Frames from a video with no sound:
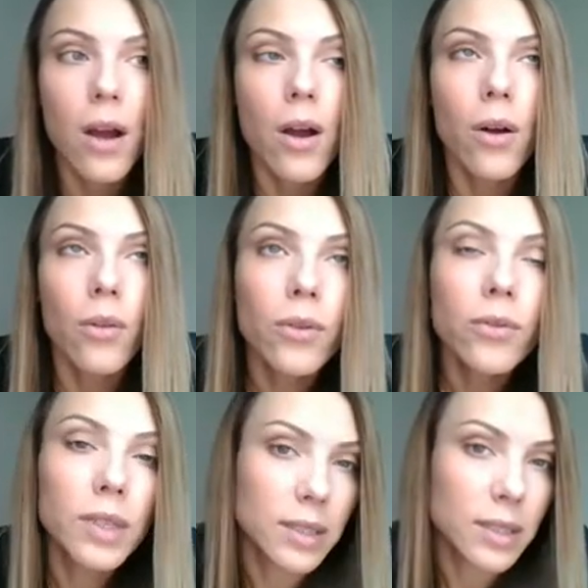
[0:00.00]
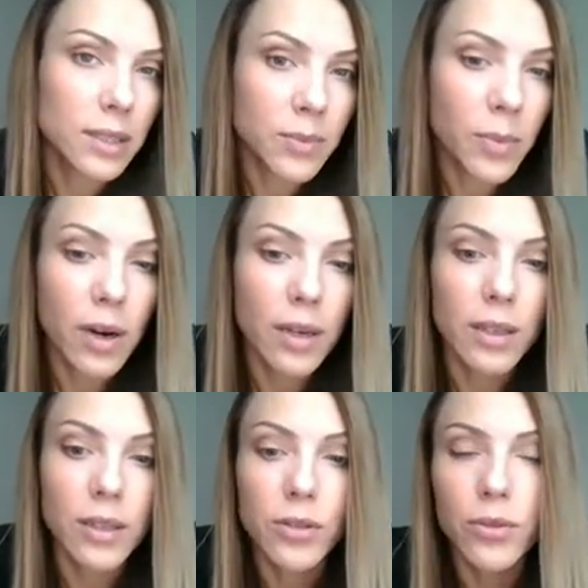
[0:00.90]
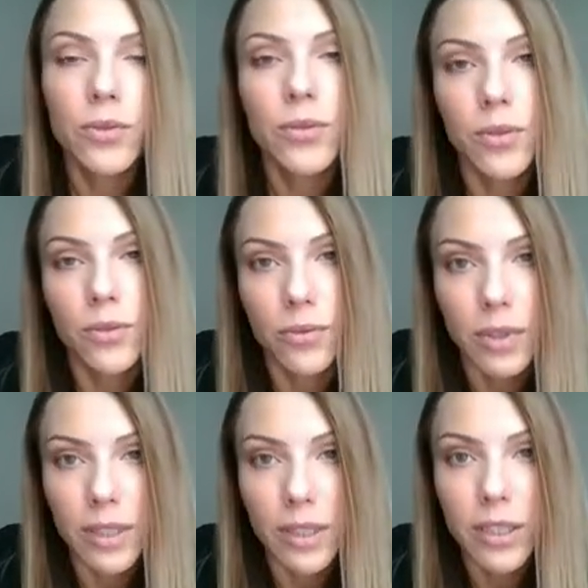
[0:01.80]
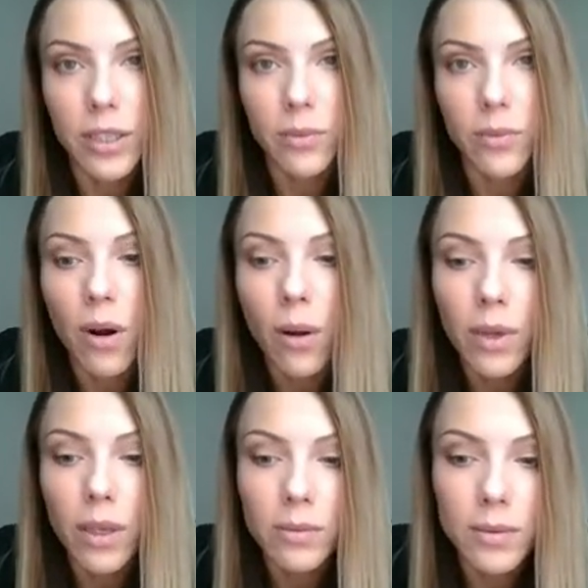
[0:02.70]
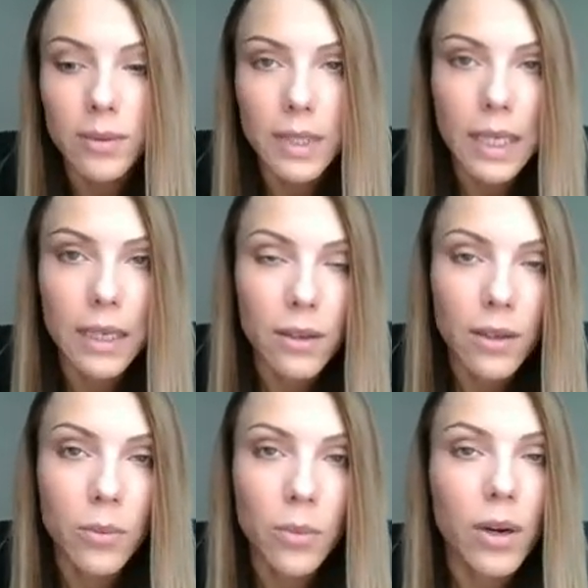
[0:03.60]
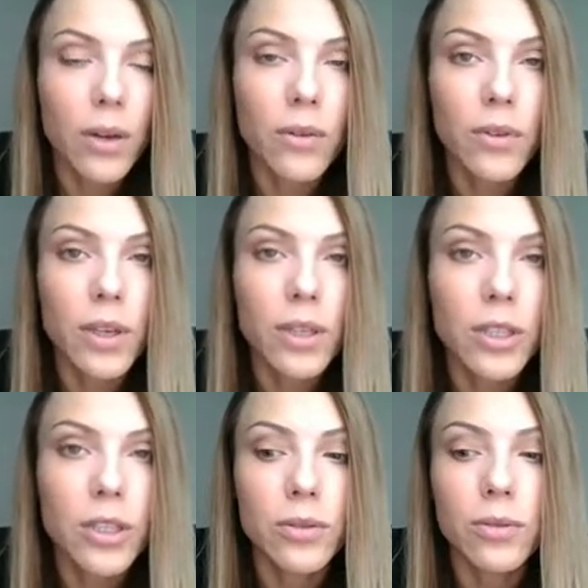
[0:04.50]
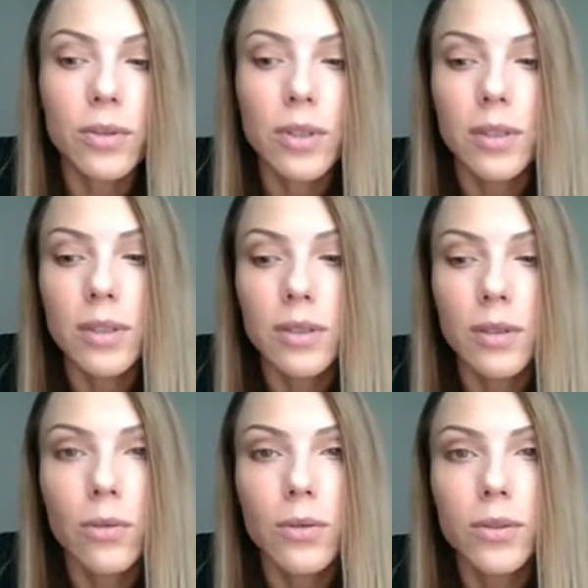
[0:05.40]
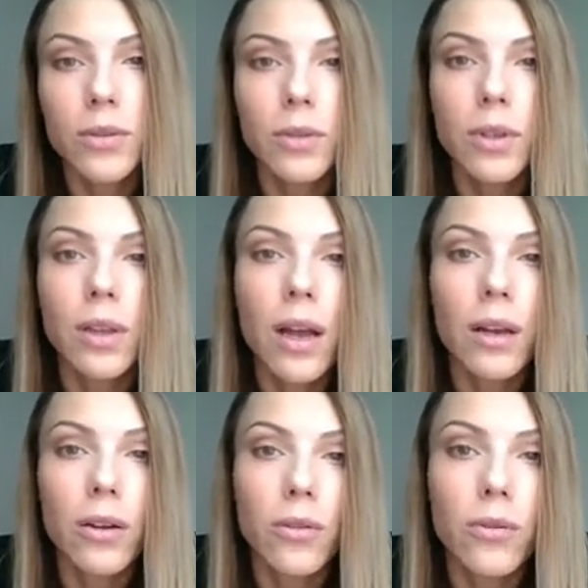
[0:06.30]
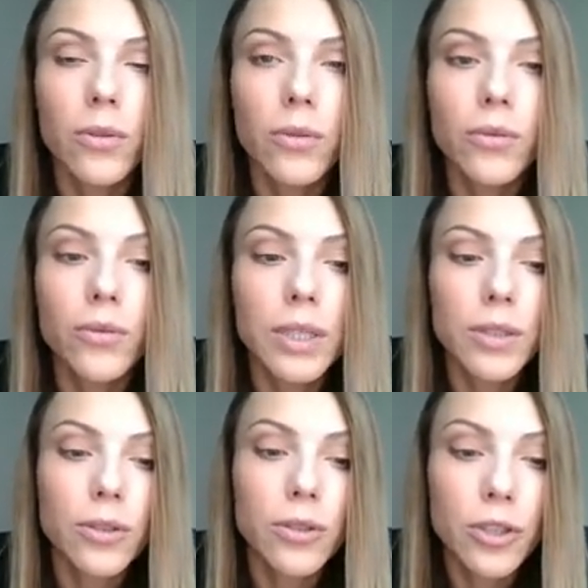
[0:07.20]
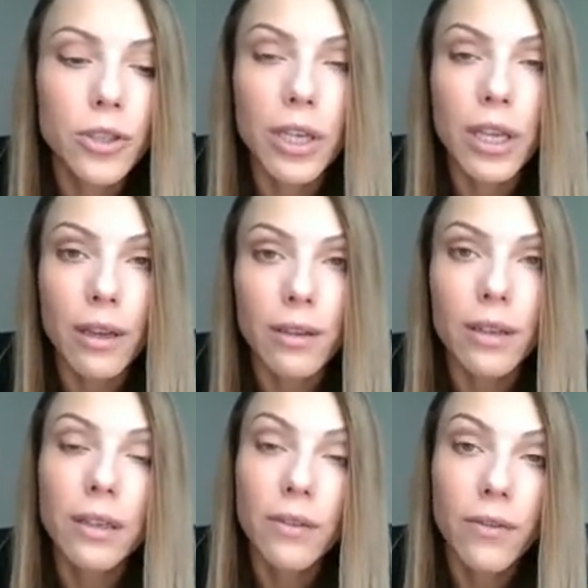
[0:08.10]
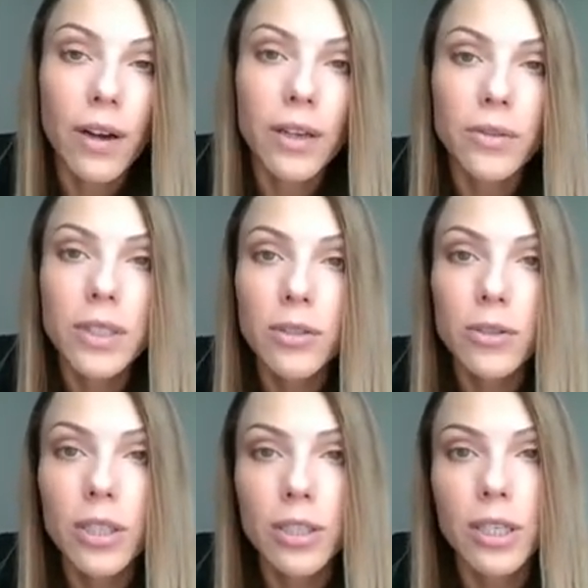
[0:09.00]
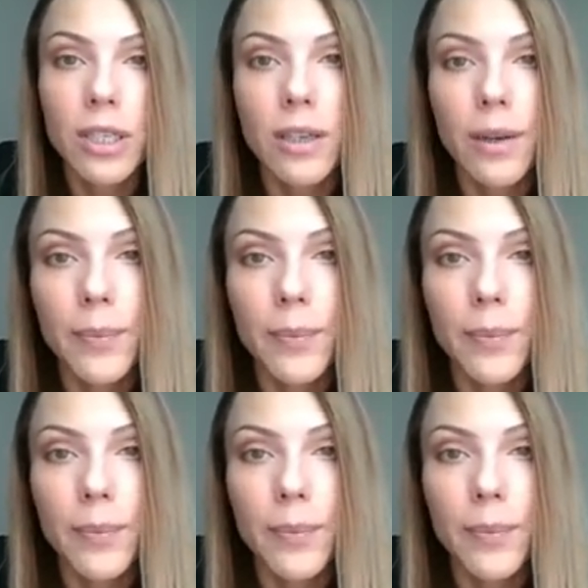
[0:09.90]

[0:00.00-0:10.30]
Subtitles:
Although this is partly due to translation problems, another part of the issue is also a lack of good research and a defined research agenda.